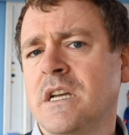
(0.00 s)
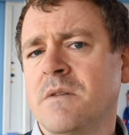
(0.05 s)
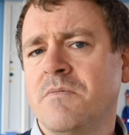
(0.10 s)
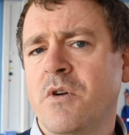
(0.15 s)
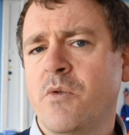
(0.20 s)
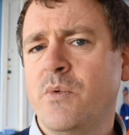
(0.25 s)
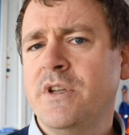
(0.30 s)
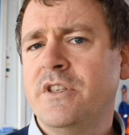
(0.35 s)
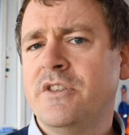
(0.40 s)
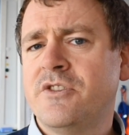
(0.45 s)

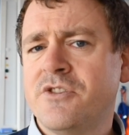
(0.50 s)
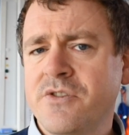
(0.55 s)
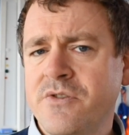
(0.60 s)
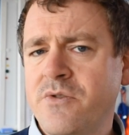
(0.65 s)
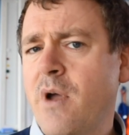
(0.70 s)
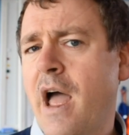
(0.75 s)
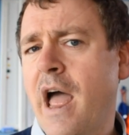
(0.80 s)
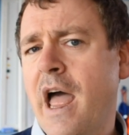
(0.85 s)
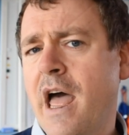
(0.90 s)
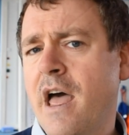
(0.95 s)
but we
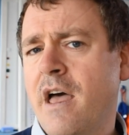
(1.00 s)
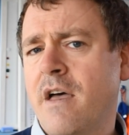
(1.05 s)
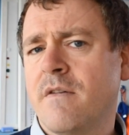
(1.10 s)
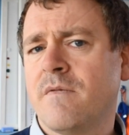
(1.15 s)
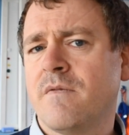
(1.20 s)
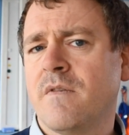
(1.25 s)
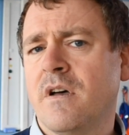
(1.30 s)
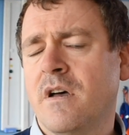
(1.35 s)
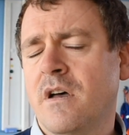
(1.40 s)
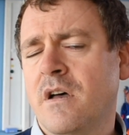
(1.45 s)
do
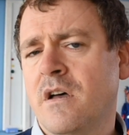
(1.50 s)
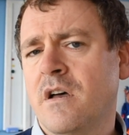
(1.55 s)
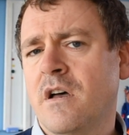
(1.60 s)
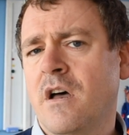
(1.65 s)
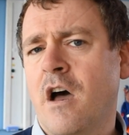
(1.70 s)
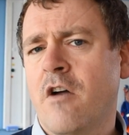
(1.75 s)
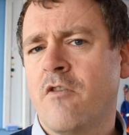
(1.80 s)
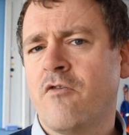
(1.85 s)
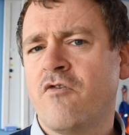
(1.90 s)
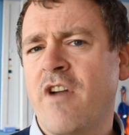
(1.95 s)
have
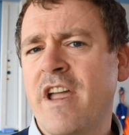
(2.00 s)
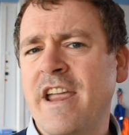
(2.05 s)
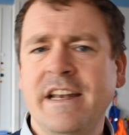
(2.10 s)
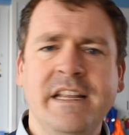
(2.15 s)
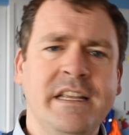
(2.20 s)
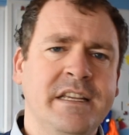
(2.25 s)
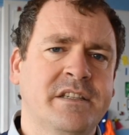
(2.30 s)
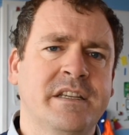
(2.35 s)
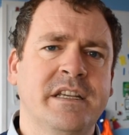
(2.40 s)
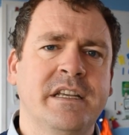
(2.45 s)
a
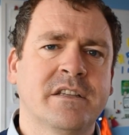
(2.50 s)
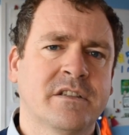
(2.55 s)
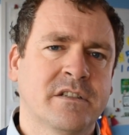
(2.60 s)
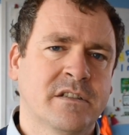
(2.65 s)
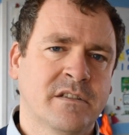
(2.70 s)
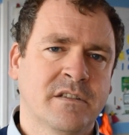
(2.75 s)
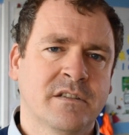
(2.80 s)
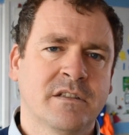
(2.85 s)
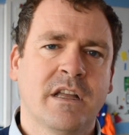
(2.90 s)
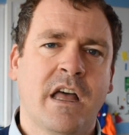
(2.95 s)
rainy
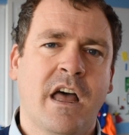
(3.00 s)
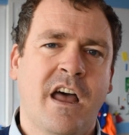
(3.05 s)
season.